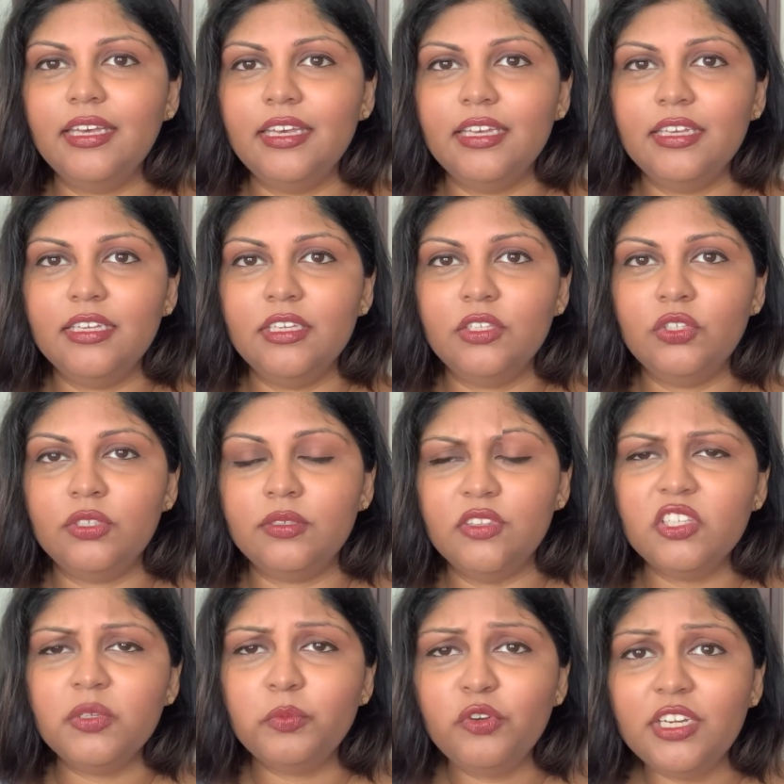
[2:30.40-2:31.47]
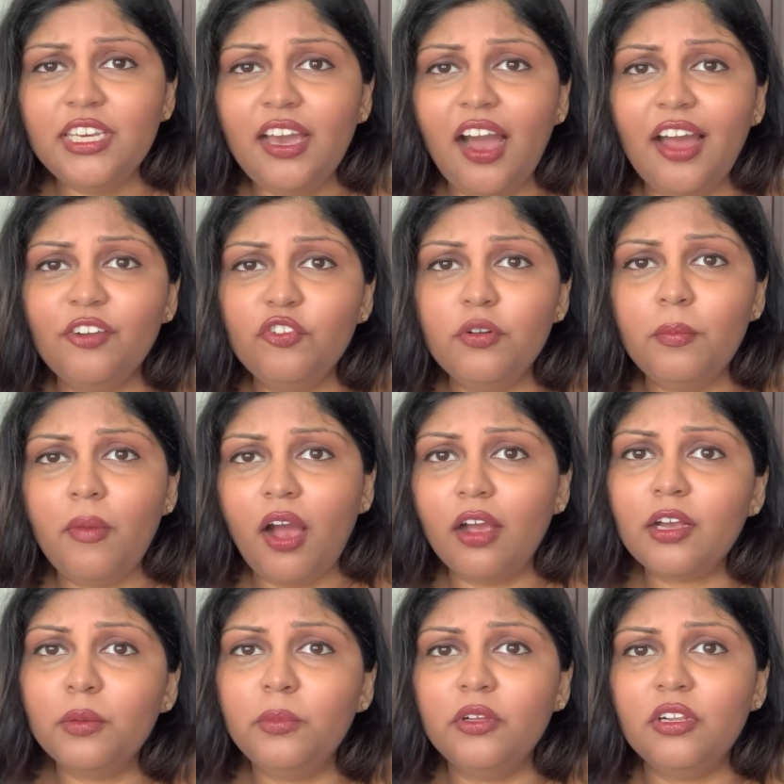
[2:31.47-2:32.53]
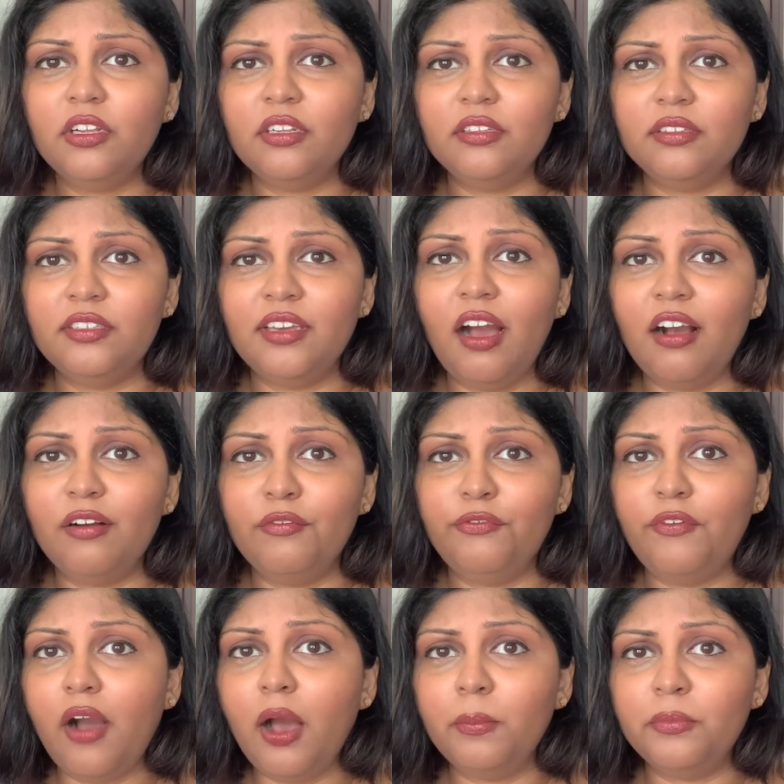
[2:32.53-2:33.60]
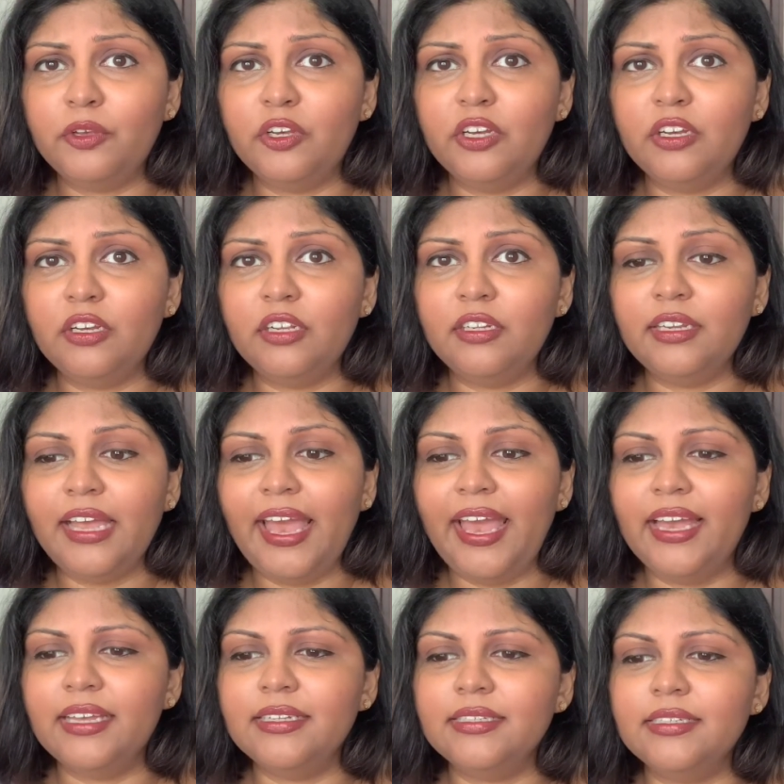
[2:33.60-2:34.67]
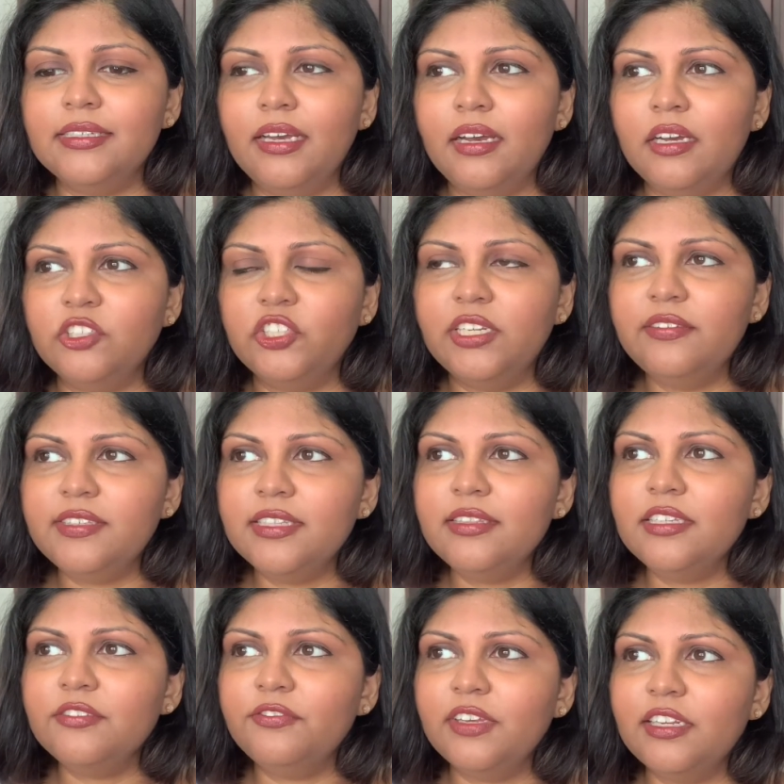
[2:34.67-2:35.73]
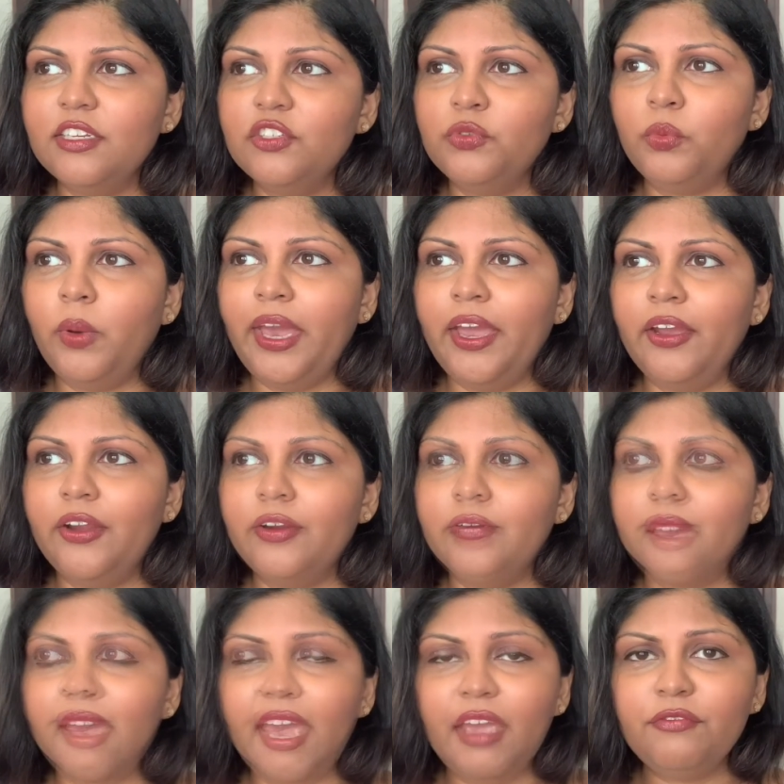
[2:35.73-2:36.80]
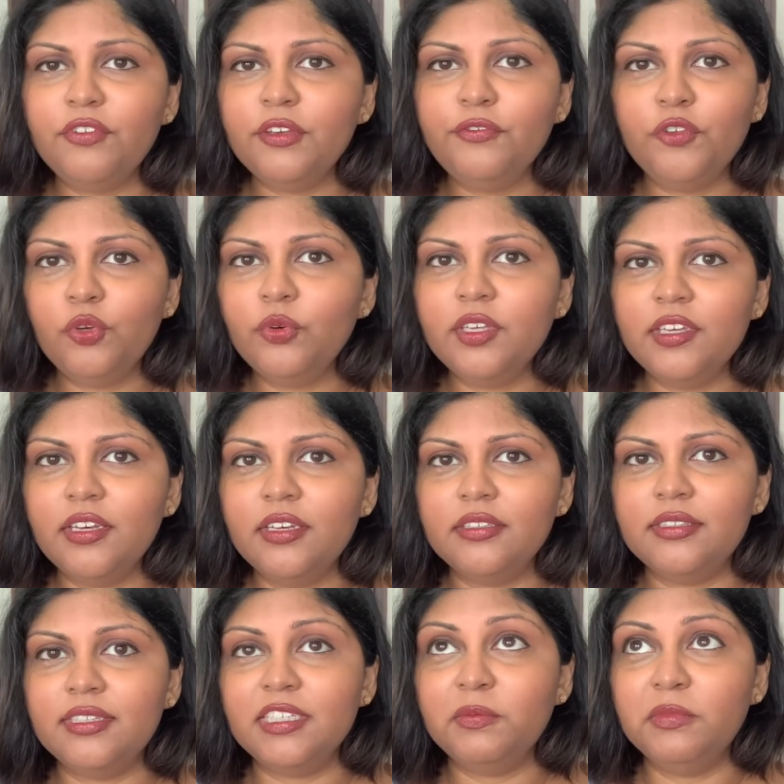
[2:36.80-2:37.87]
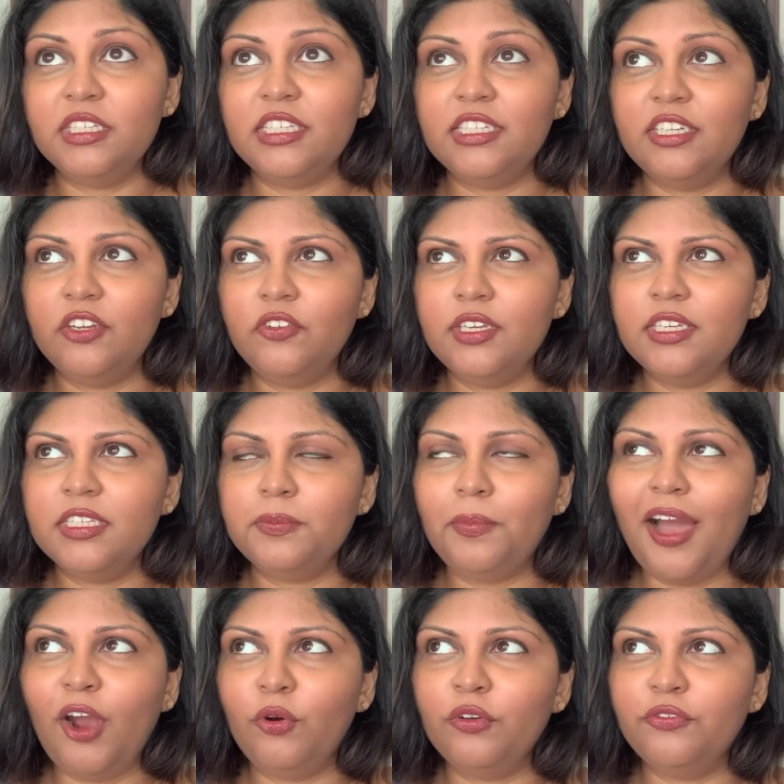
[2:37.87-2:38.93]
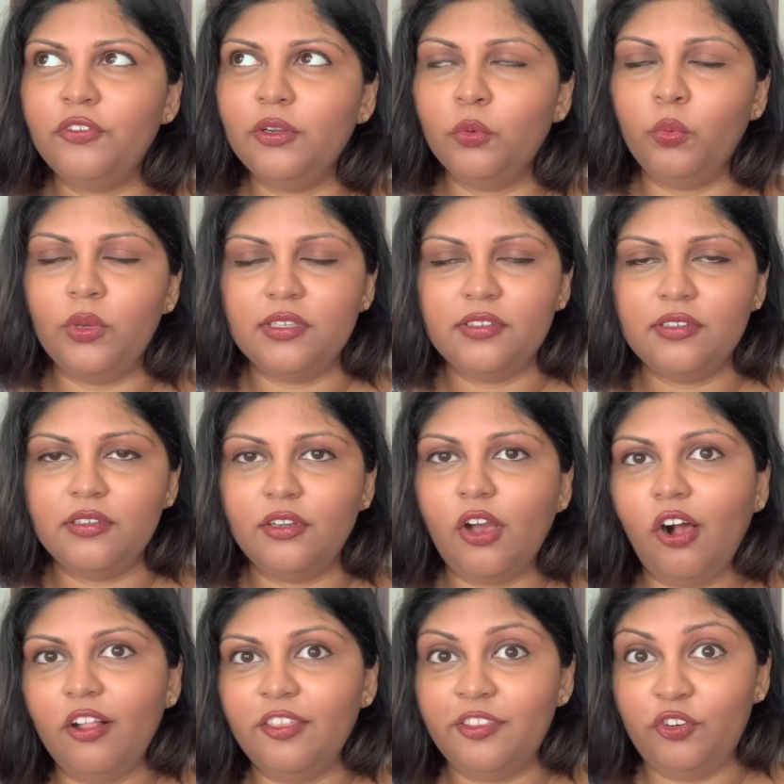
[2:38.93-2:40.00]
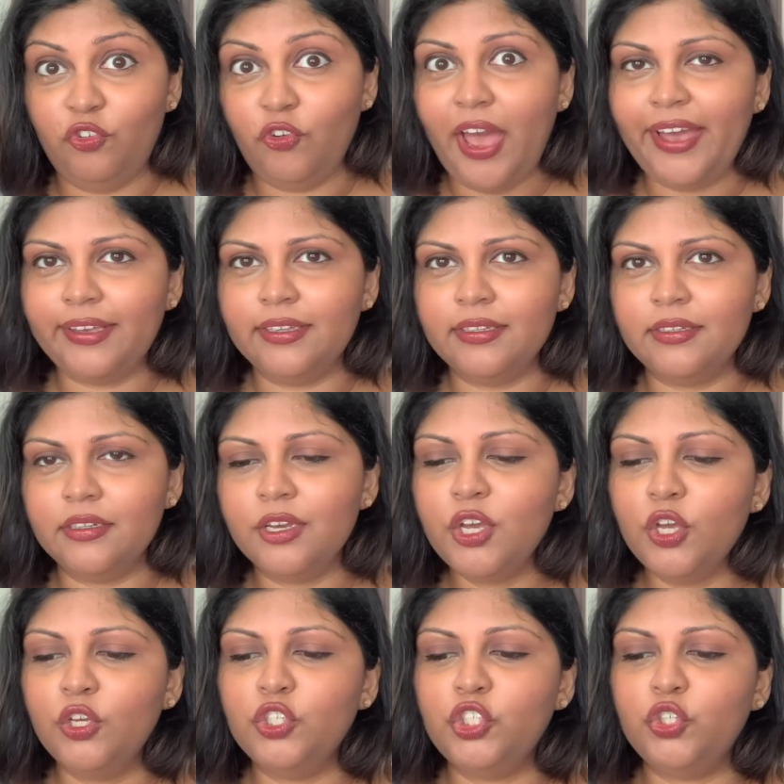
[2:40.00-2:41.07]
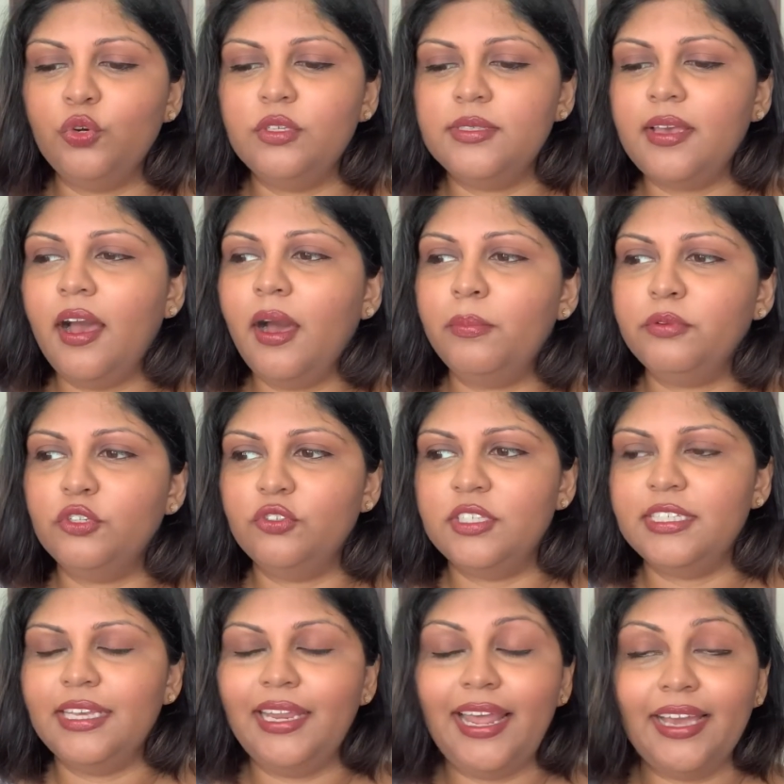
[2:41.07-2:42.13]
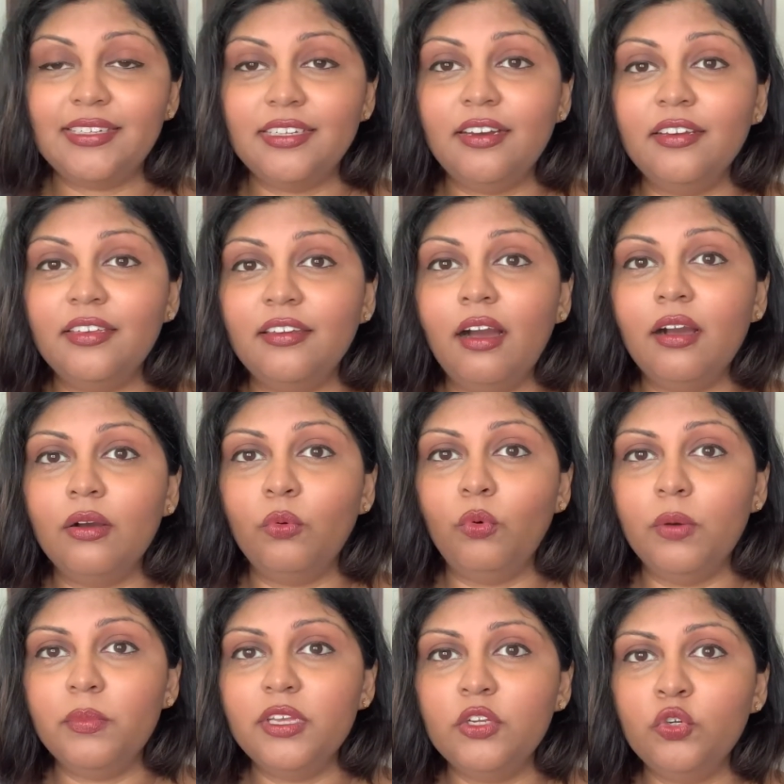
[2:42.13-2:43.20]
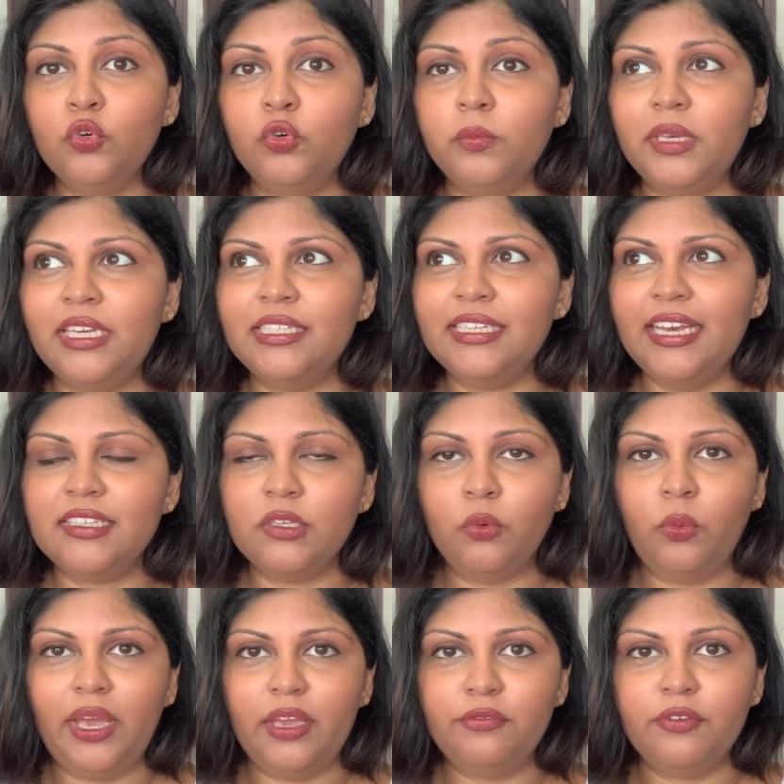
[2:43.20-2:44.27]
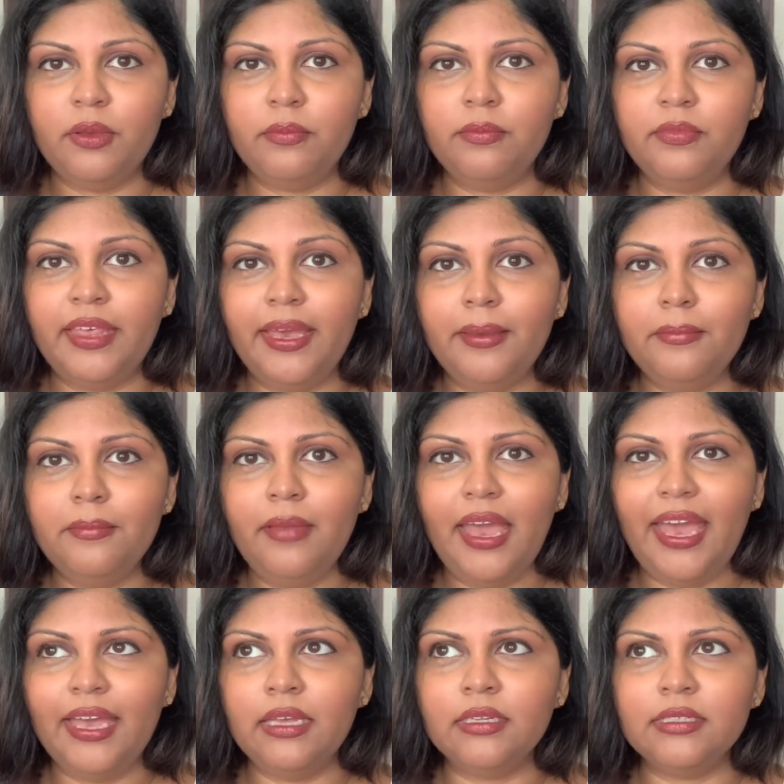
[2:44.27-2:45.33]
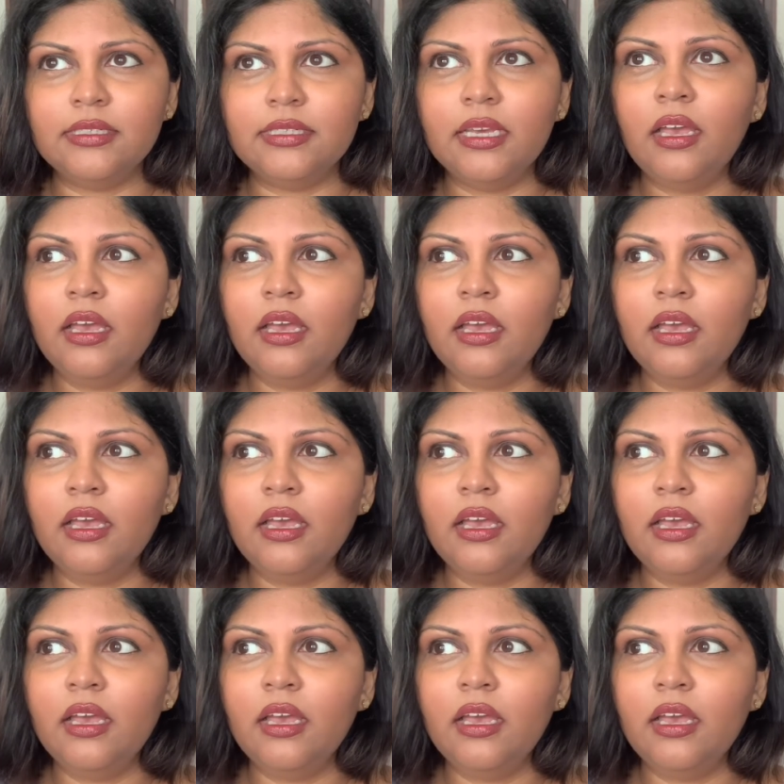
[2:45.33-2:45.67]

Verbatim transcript: is this pretty unremarkable young farm girl, and she lives in this village where every few years this mysterious, powerful wizard called the Dragon shows up to select a young woman whom he takes away from them, and